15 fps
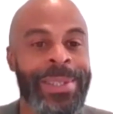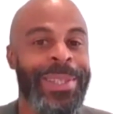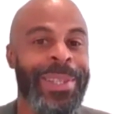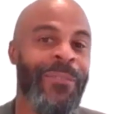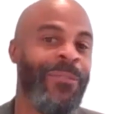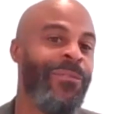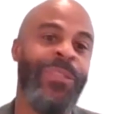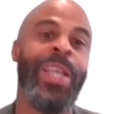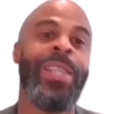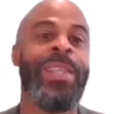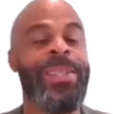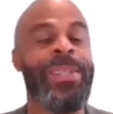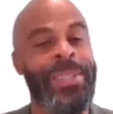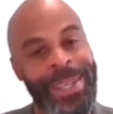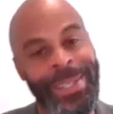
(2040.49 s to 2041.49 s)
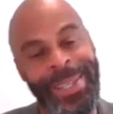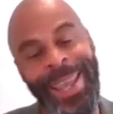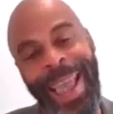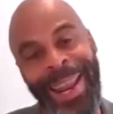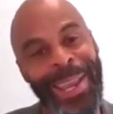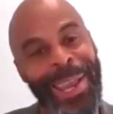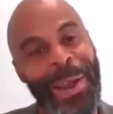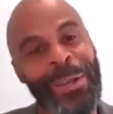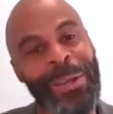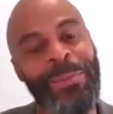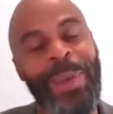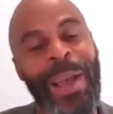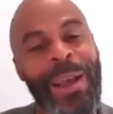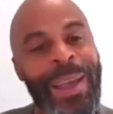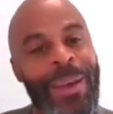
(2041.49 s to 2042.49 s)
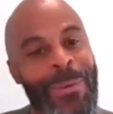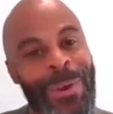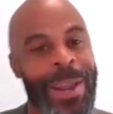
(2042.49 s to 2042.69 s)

in 50, 60, 80 years from now, like